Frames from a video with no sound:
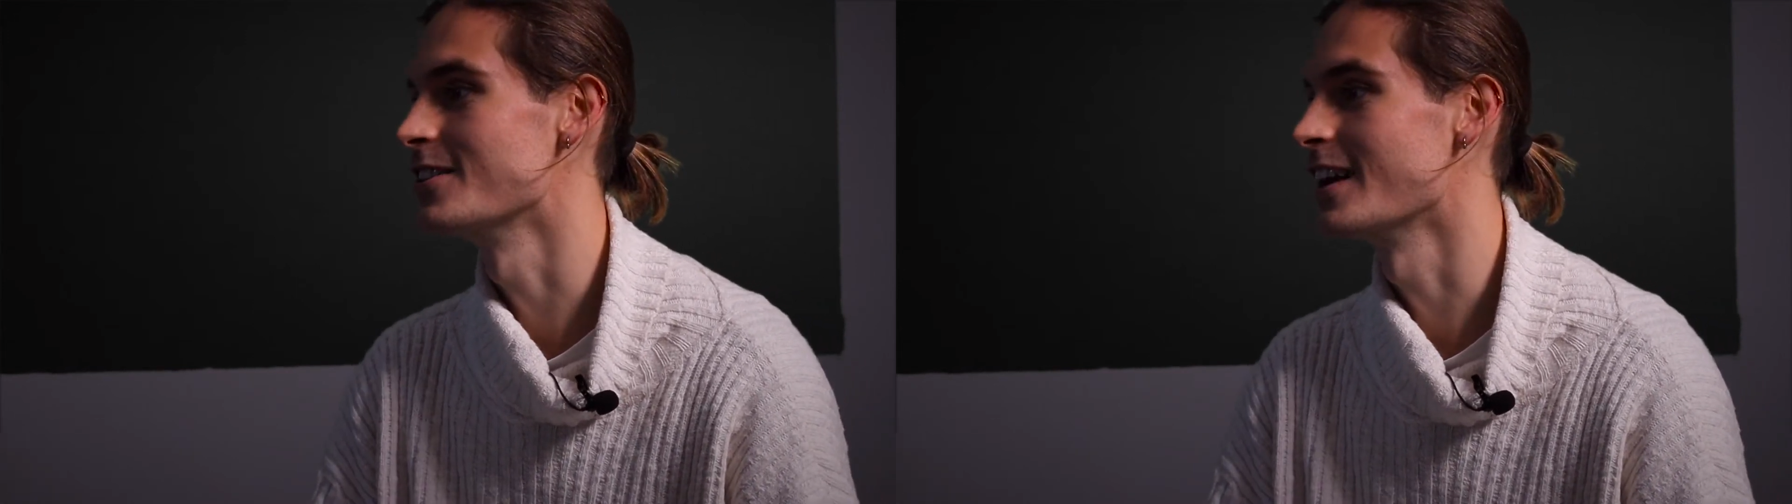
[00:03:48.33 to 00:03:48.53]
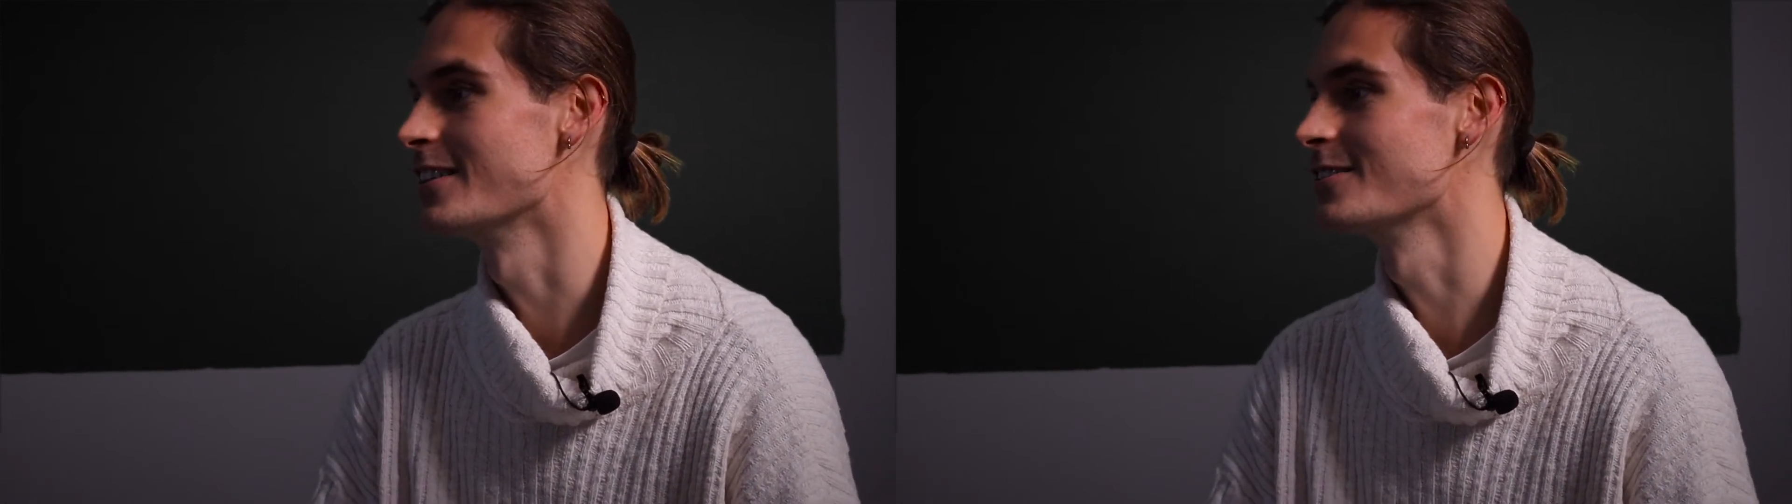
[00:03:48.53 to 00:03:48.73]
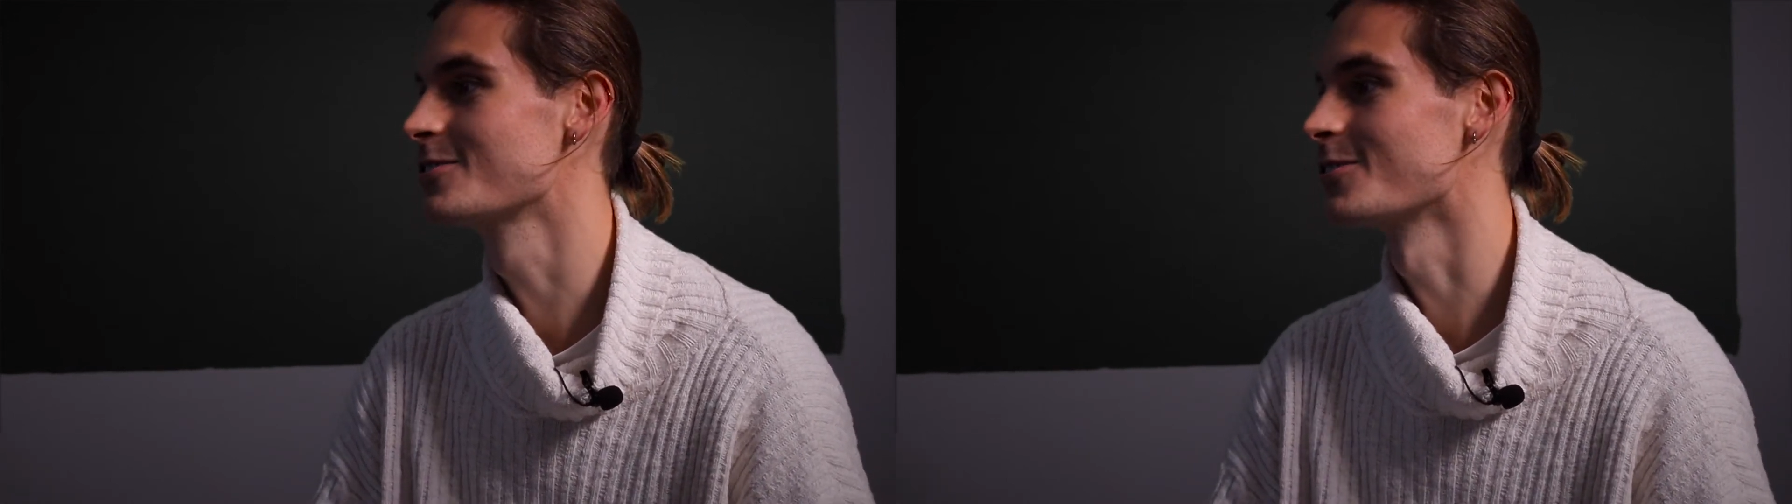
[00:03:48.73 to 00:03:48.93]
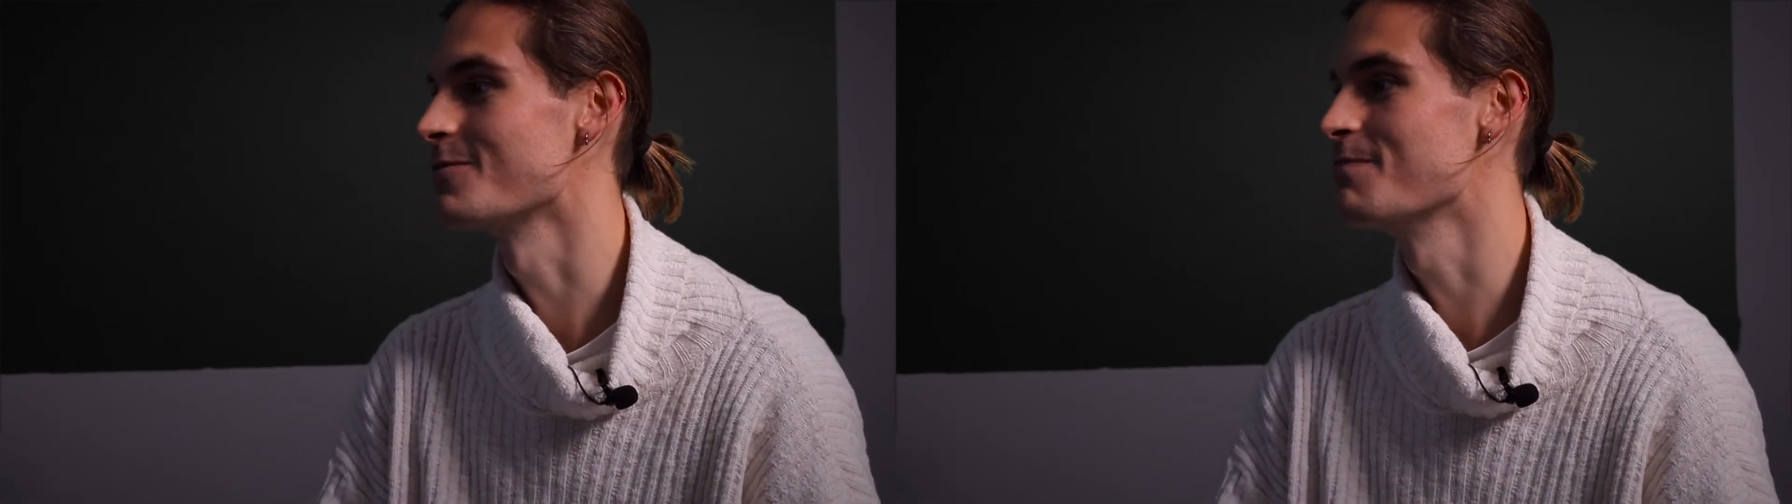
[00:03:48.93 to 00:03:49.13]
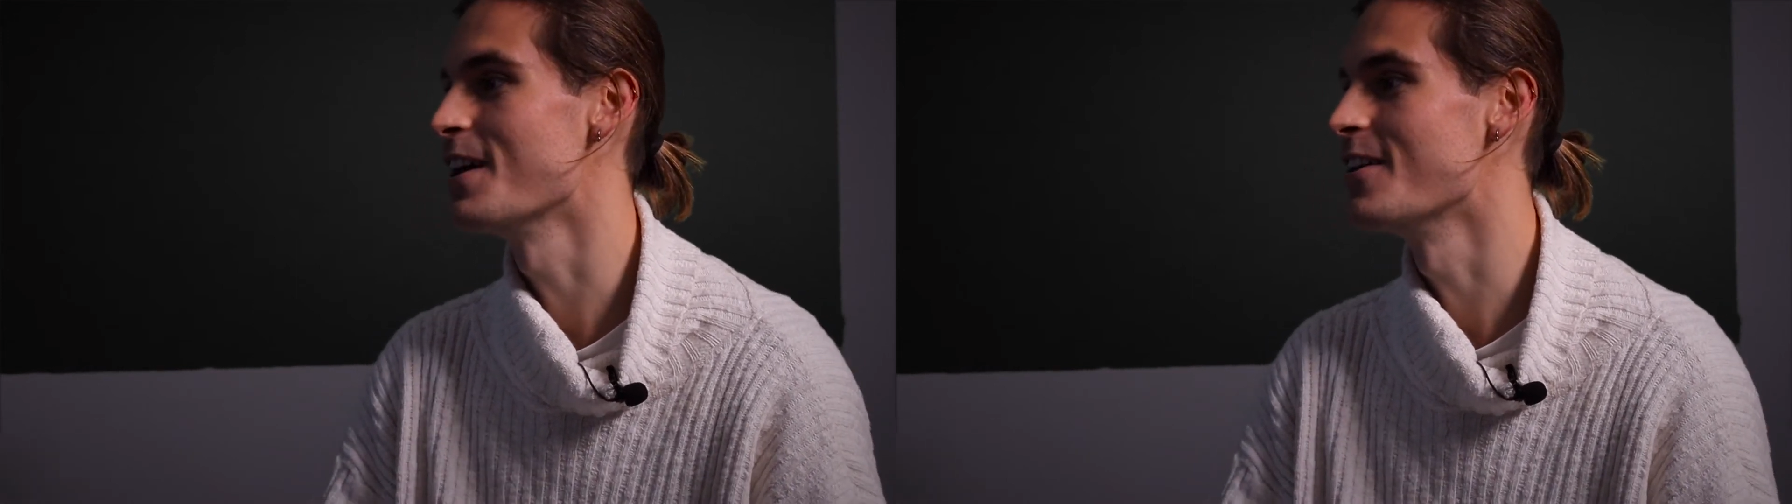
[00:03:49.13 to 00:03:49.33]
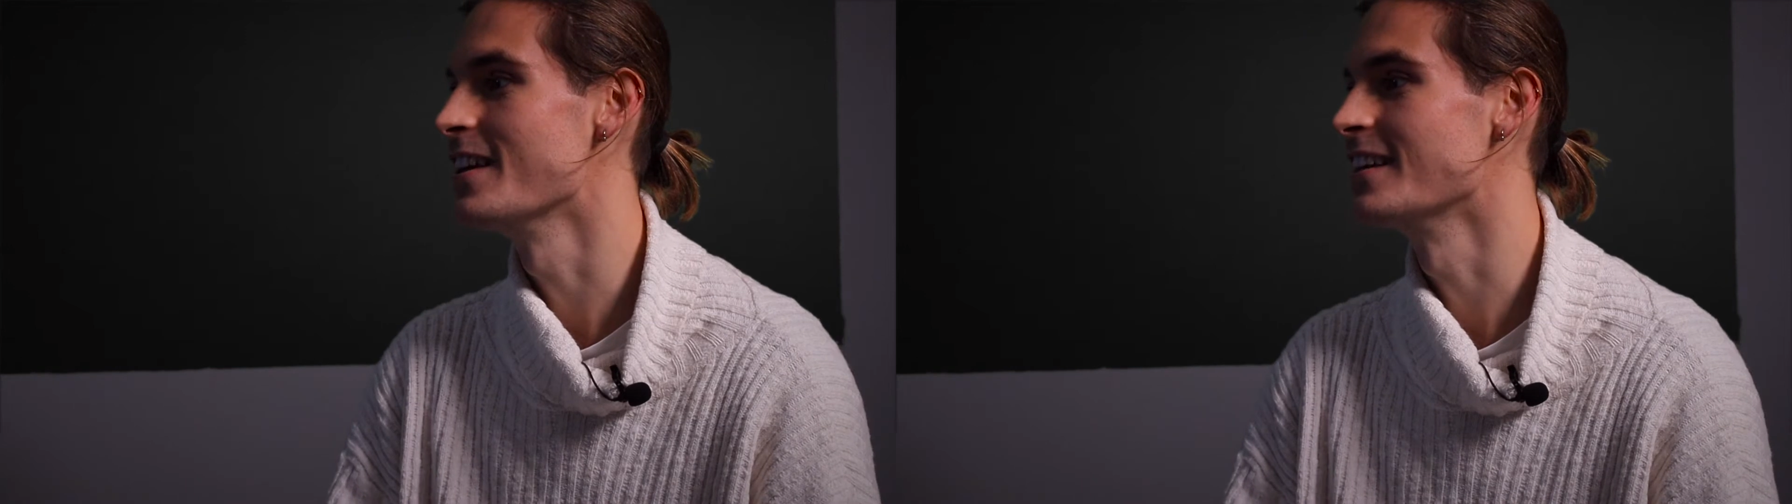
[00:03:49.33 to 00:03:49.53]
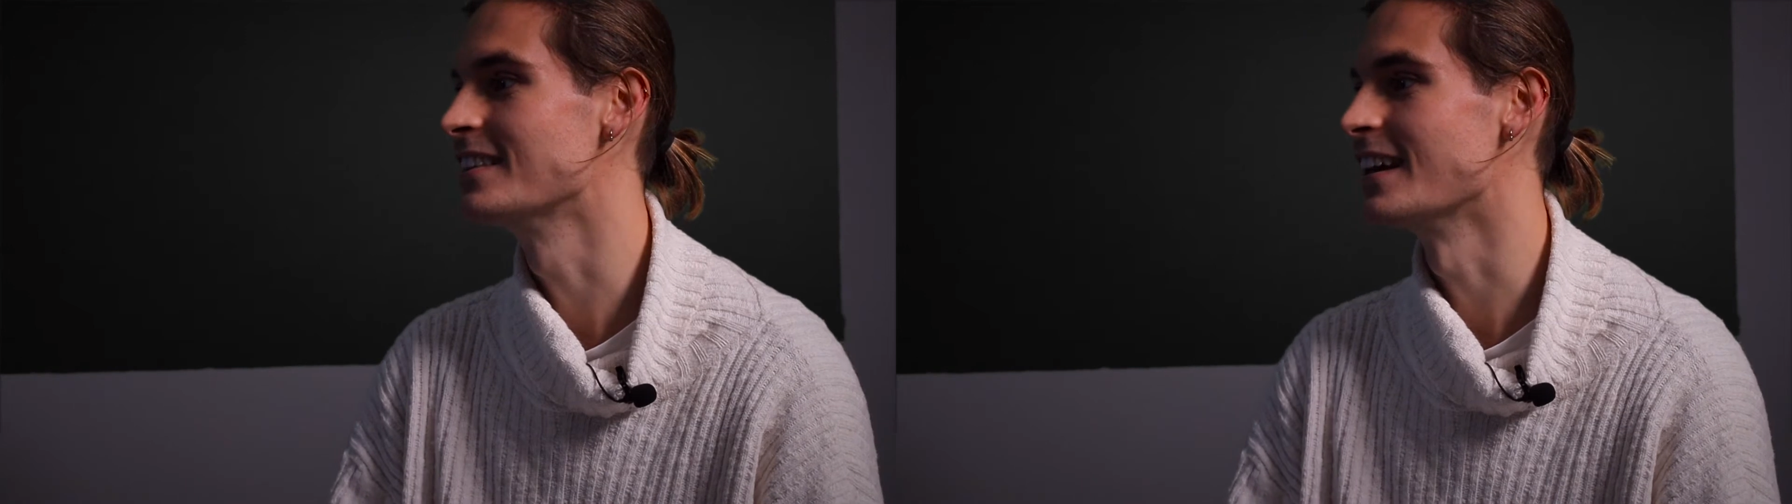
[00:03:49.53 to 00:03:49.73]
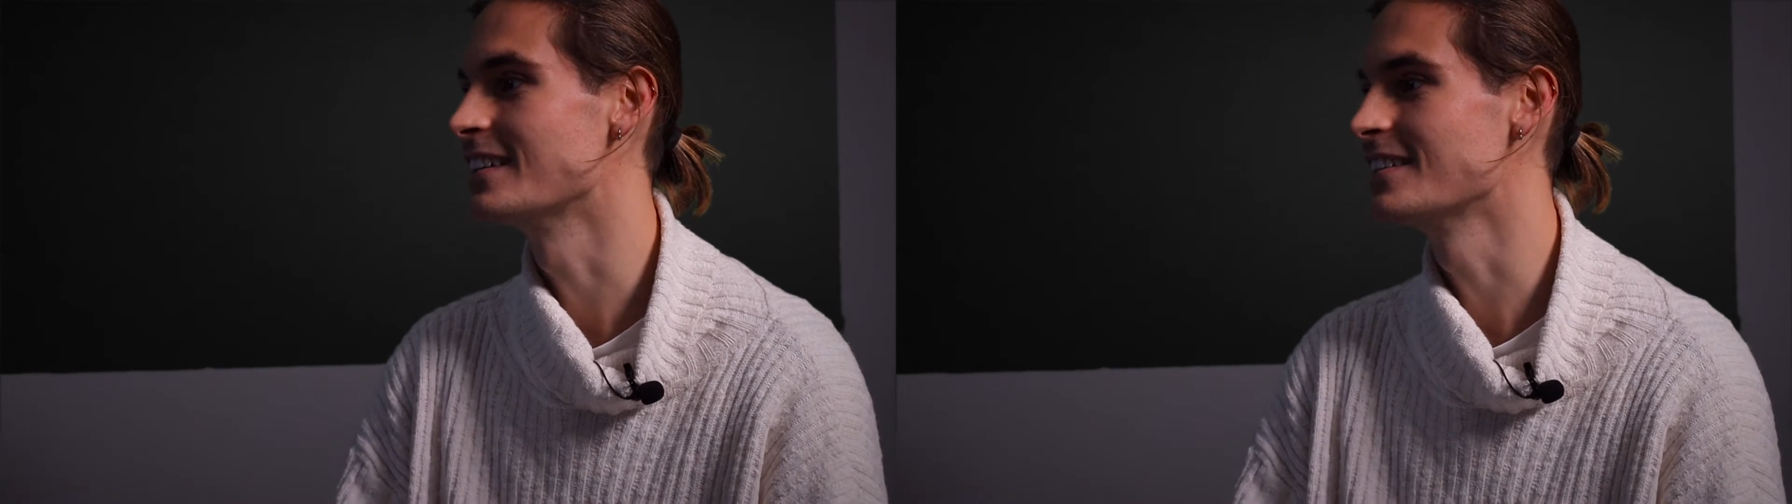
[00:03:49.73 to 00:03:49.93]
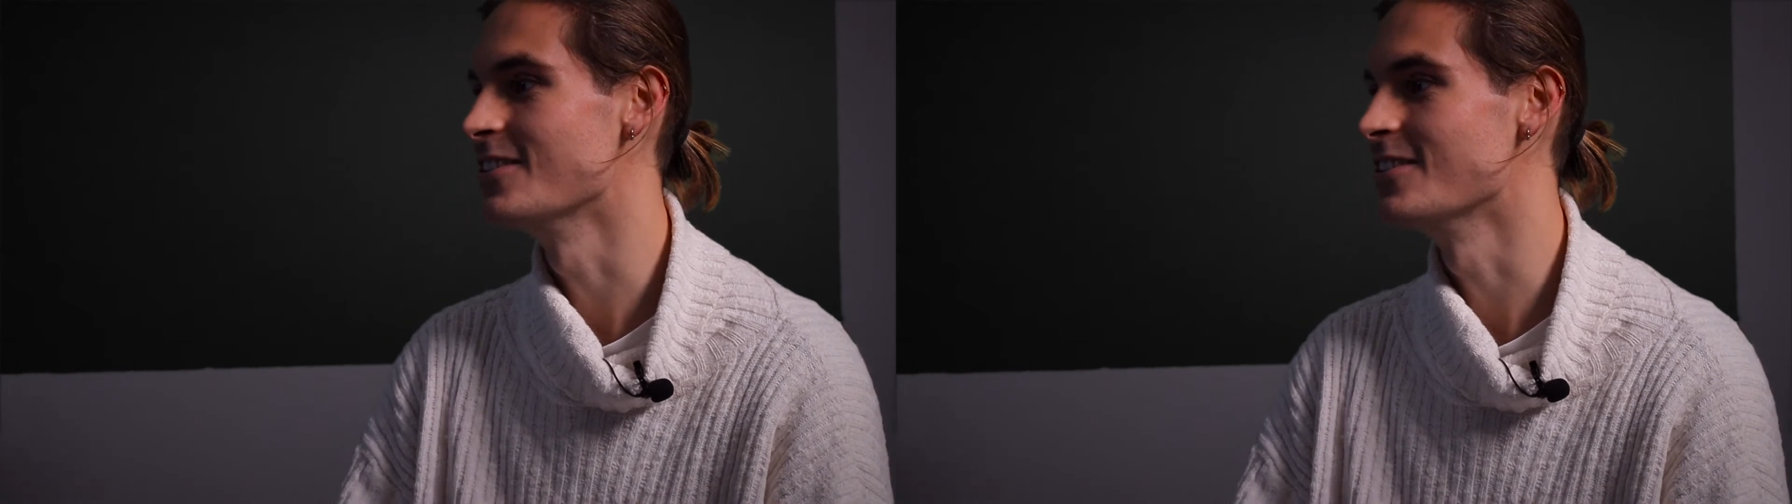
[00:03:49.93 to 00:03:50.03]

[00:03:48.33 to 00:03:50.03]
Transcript: United sort of period that,